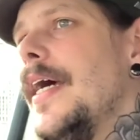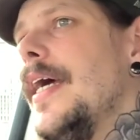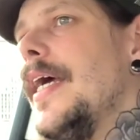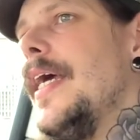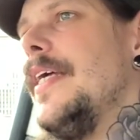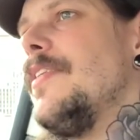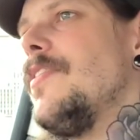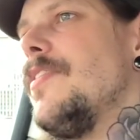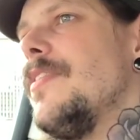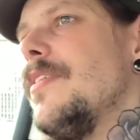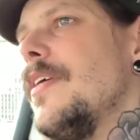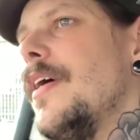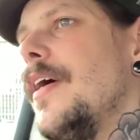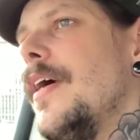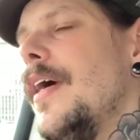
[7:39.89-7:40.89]
It's
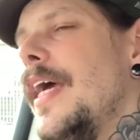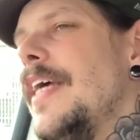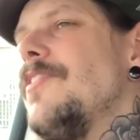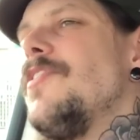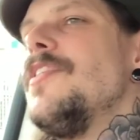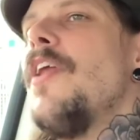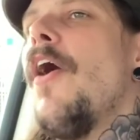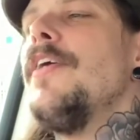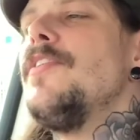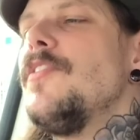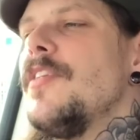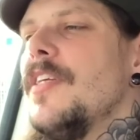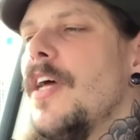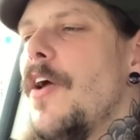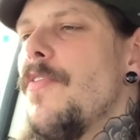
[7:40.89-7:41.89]
nice
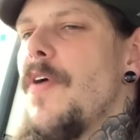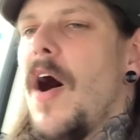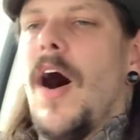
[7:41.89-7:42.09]
to know that